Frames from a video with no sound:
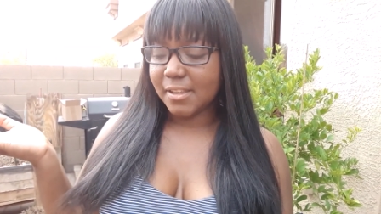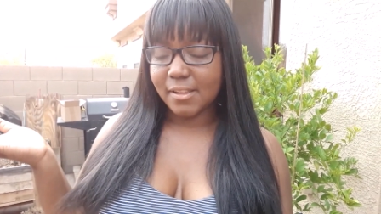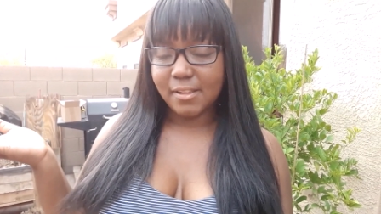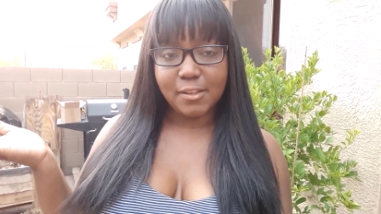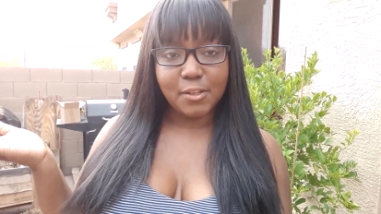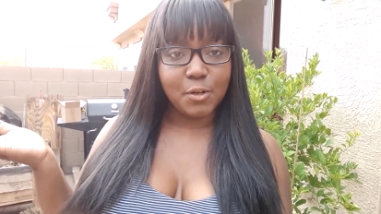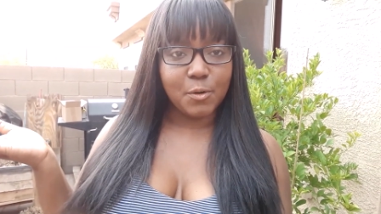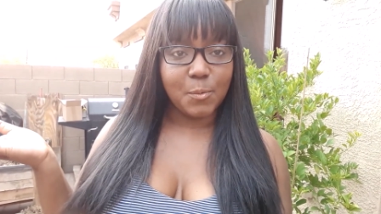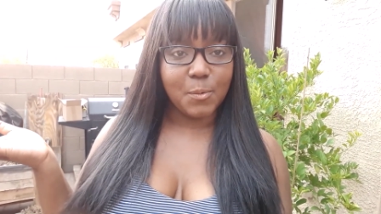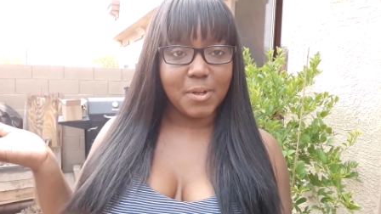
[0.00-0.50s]

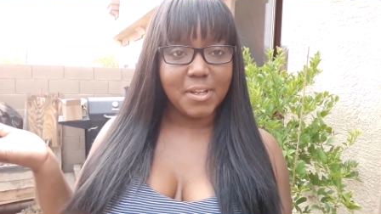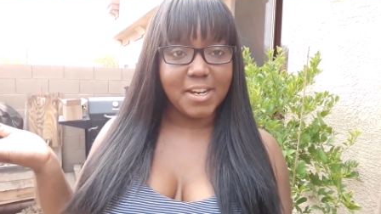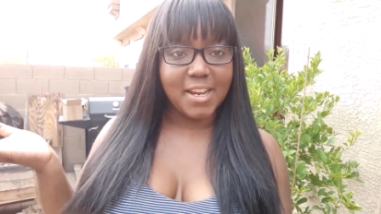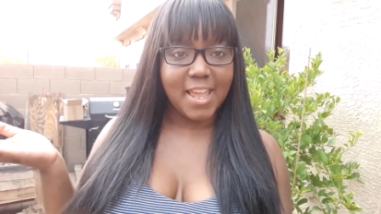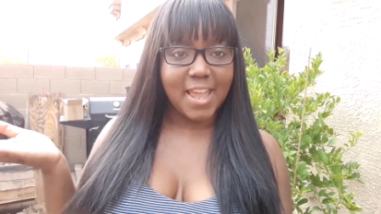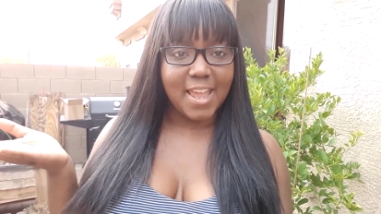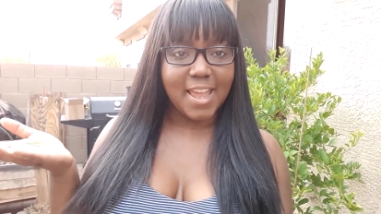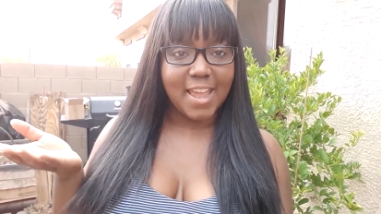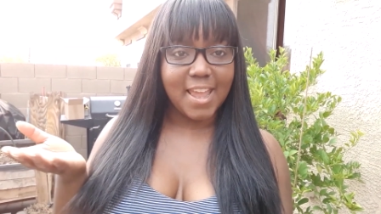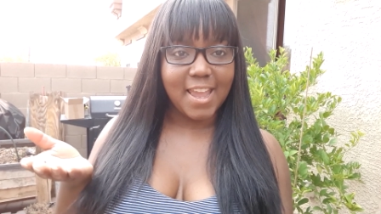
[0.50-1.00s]
little one,
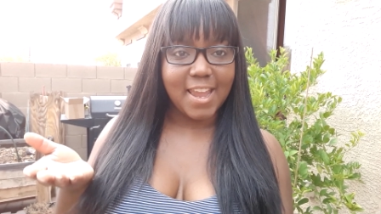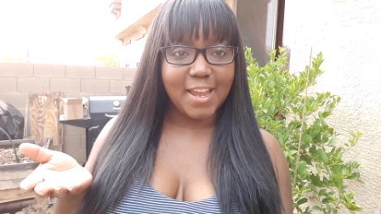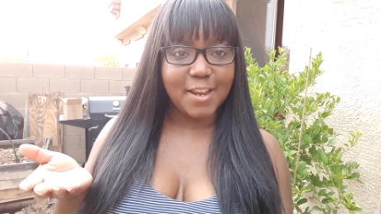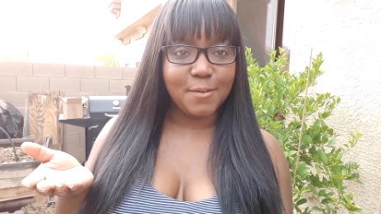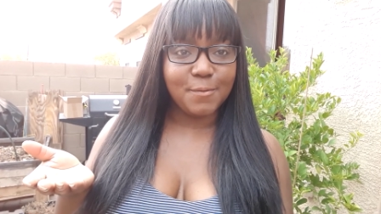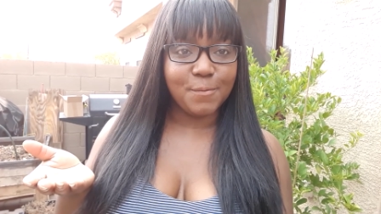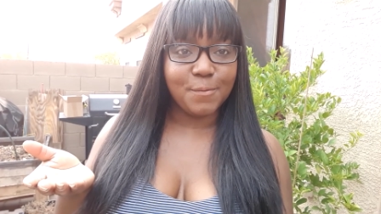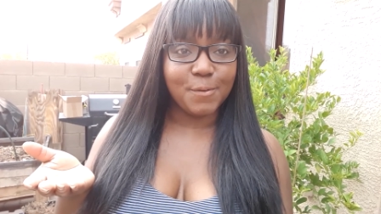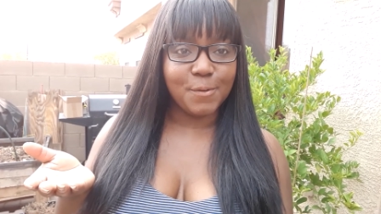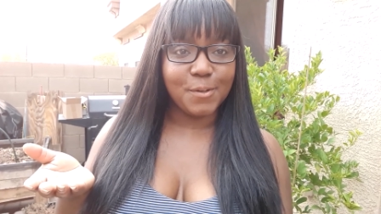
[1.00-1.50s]
a
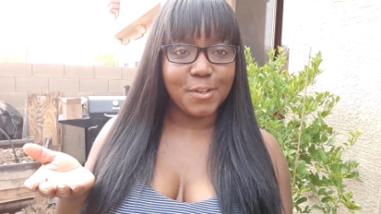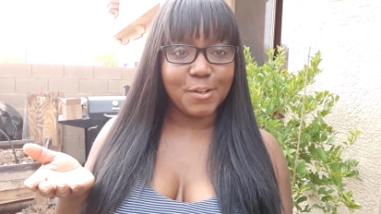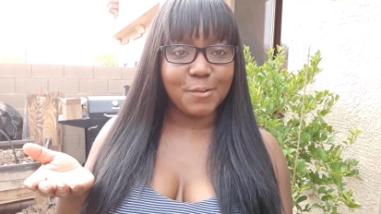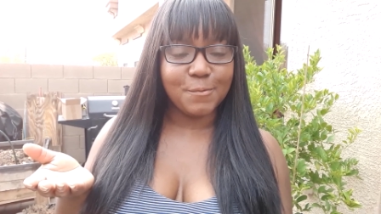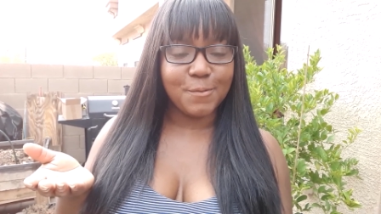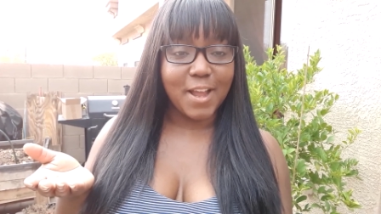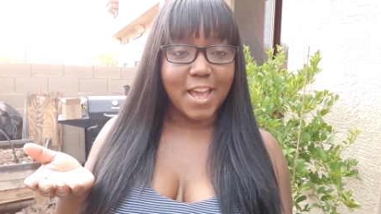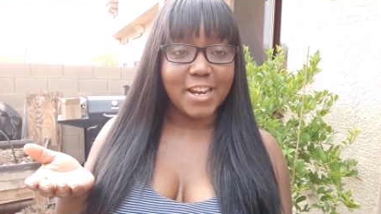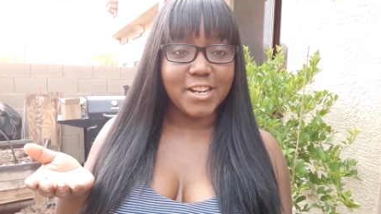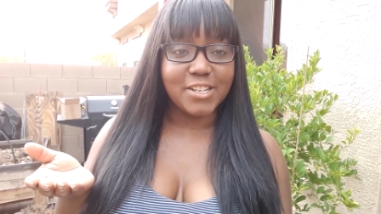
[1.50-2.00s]
handful
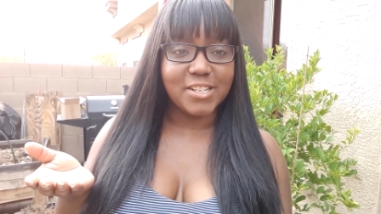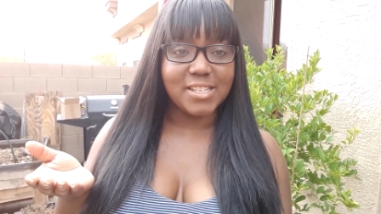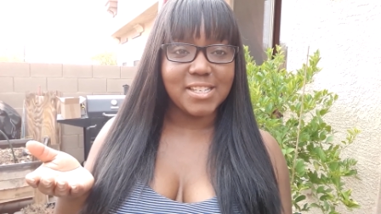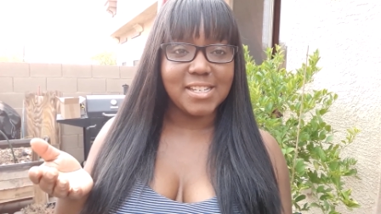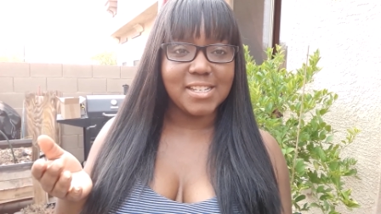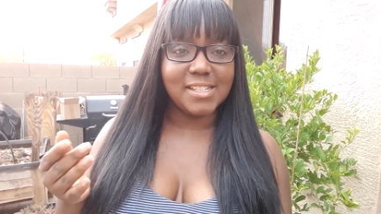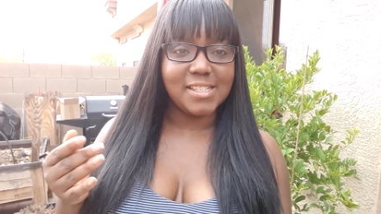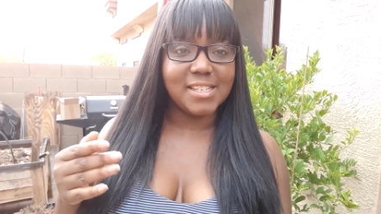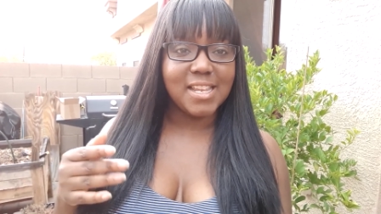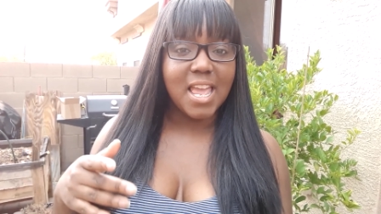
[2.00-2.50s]
of radish
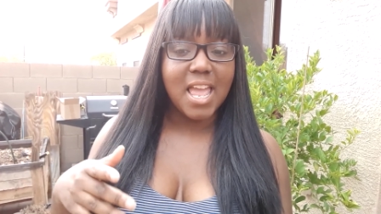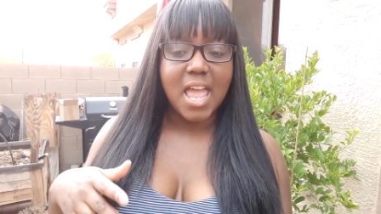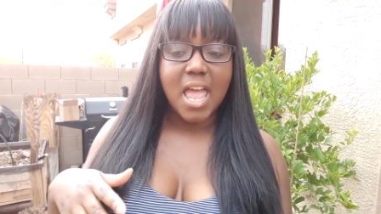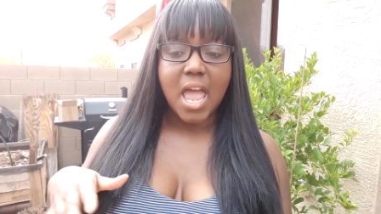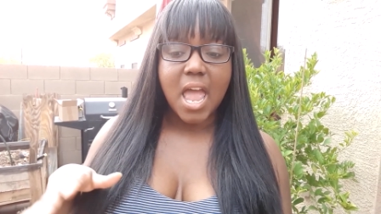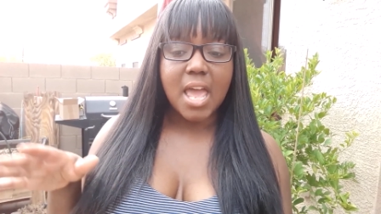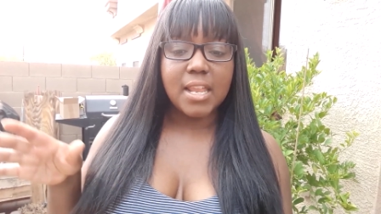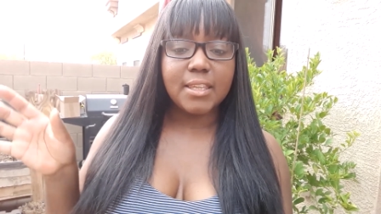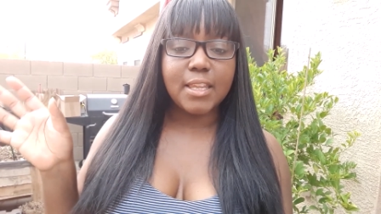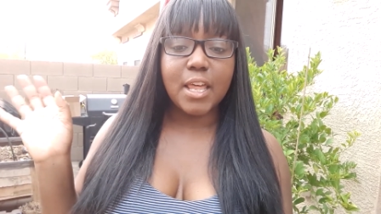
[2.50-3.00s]
seeds
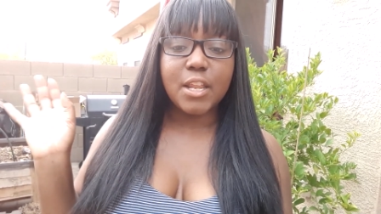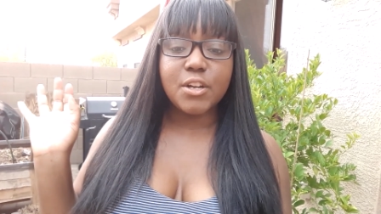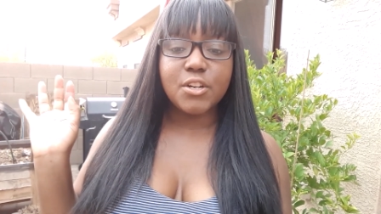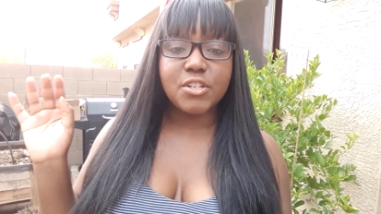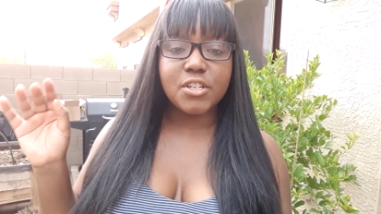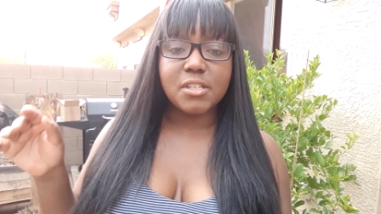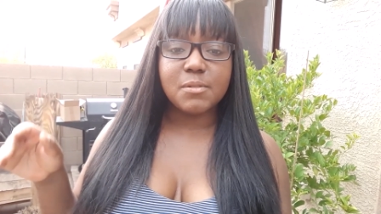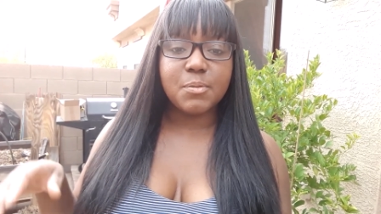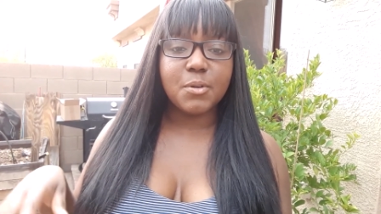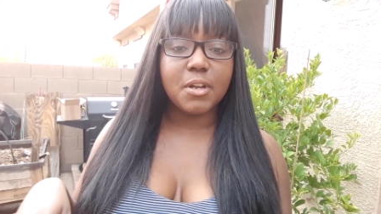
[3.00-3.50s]
and let her
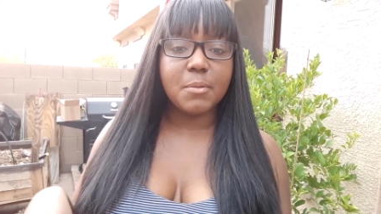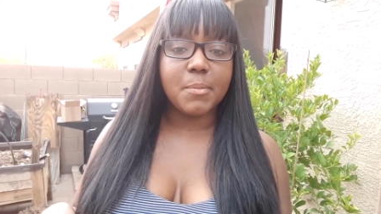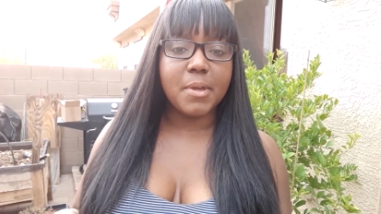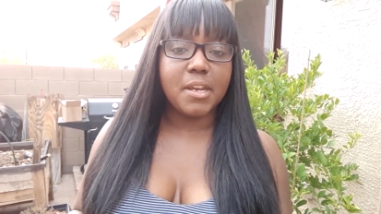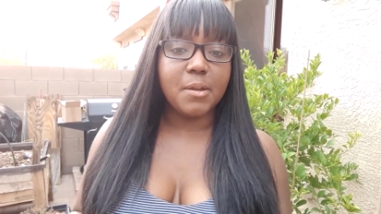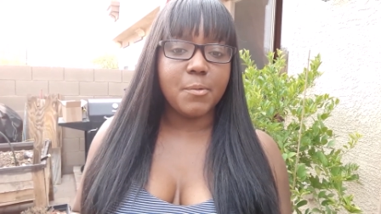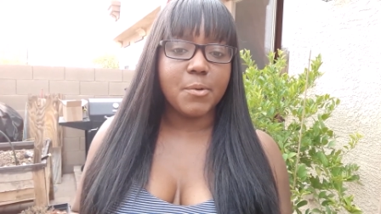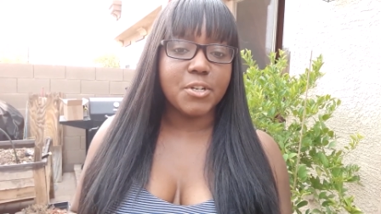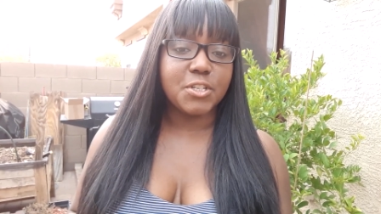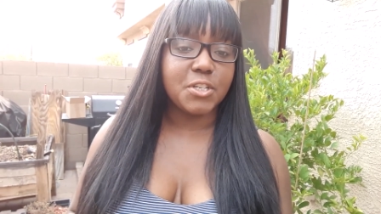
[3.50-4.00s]
just put them
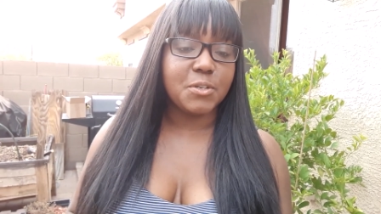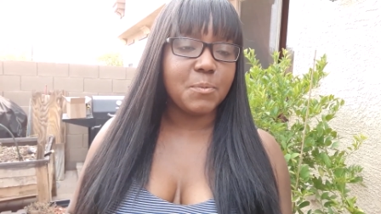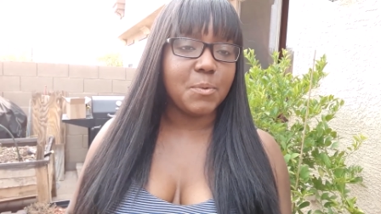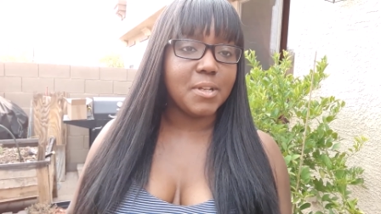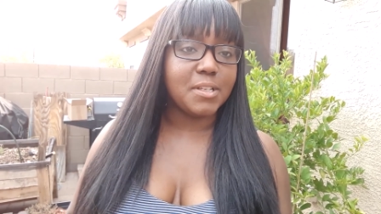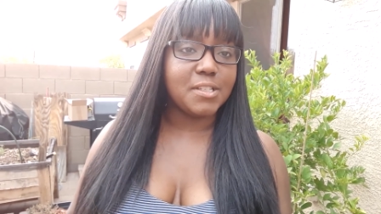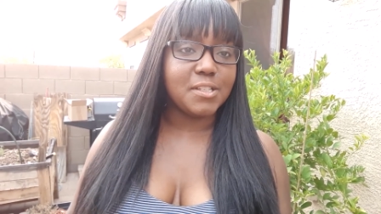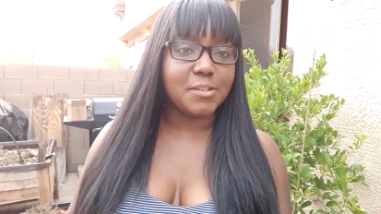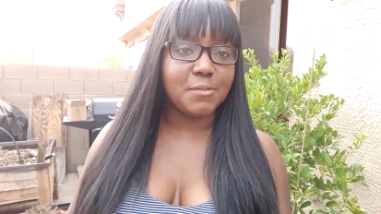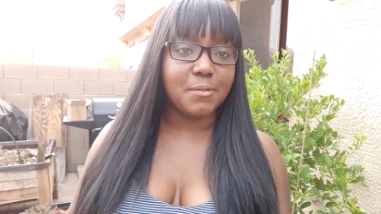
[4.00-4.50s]
anywhere she
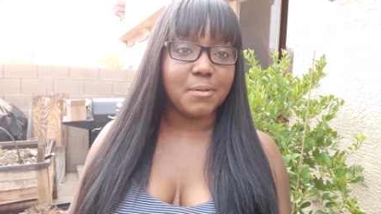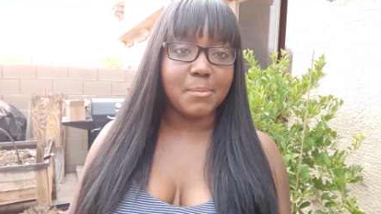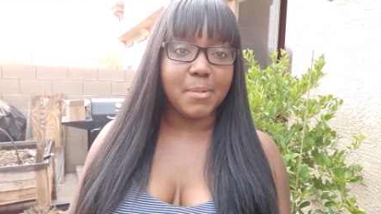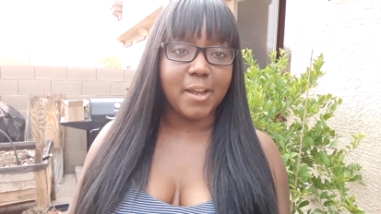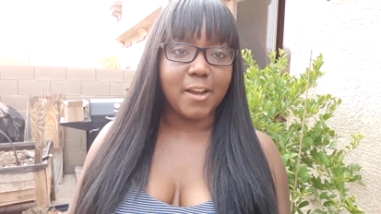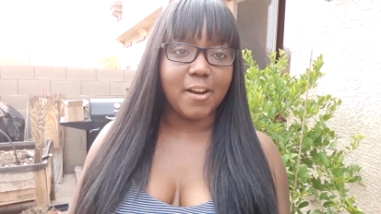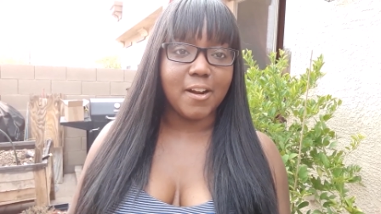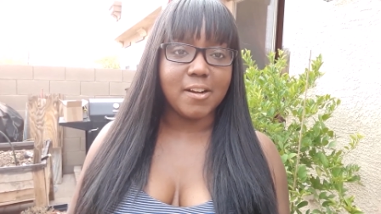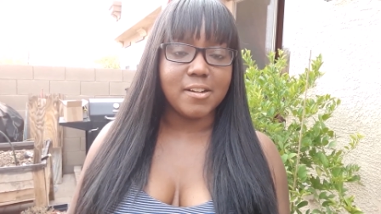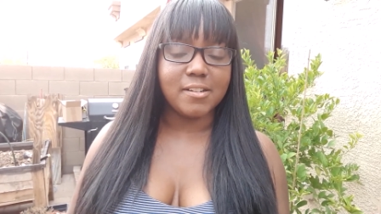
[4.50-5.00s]
wants to in my
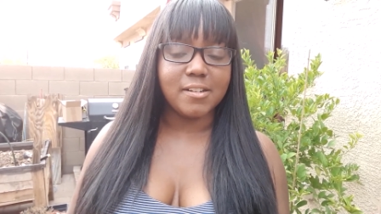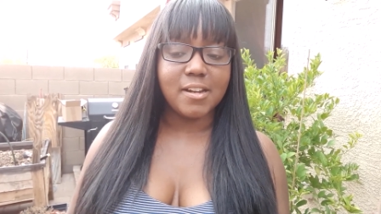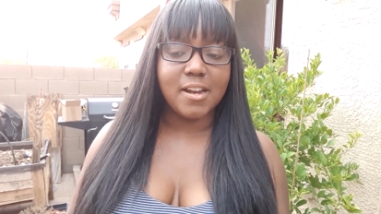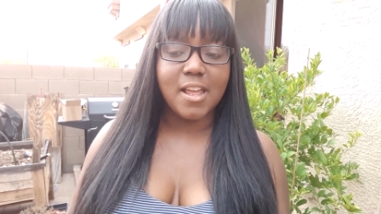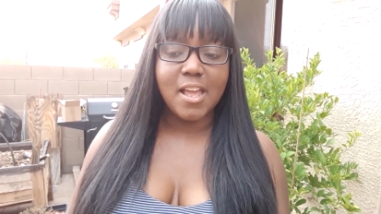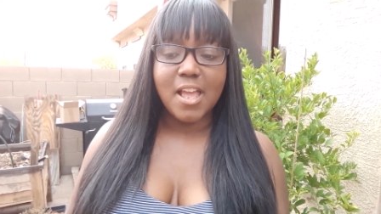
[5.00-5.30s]
garden.